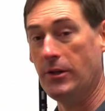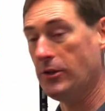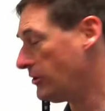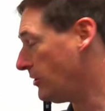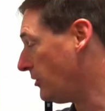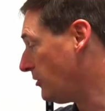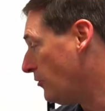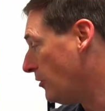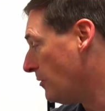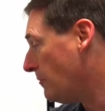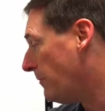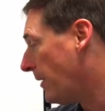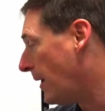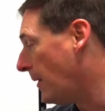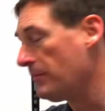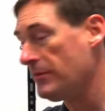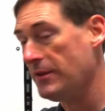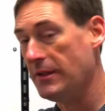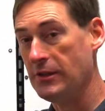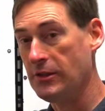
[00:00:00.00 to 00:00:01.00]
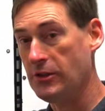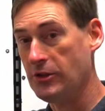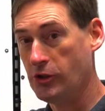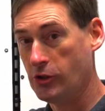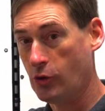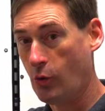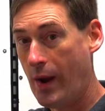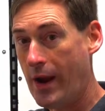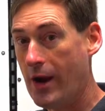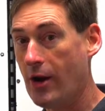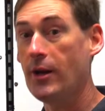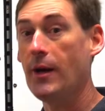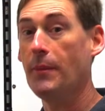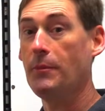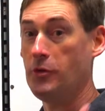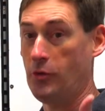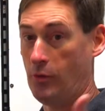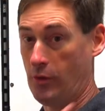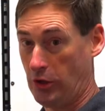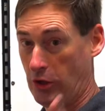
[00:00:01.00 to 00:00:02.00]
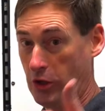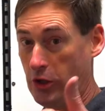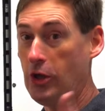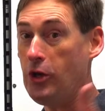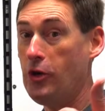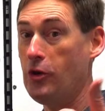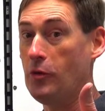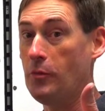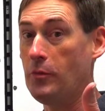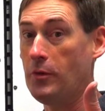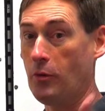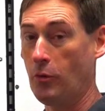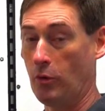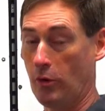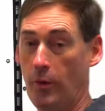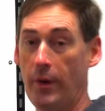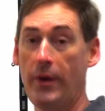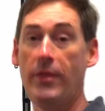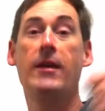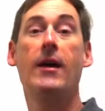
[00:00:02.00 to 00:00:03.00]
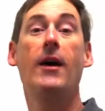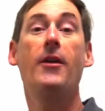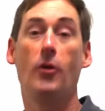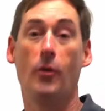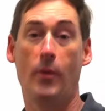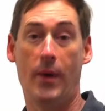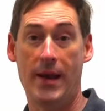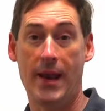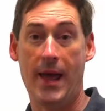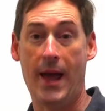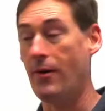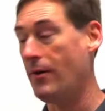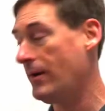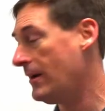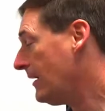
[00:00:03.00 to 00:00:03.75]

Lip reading: So you would bump the squared up to a cubed. We're going the other way now.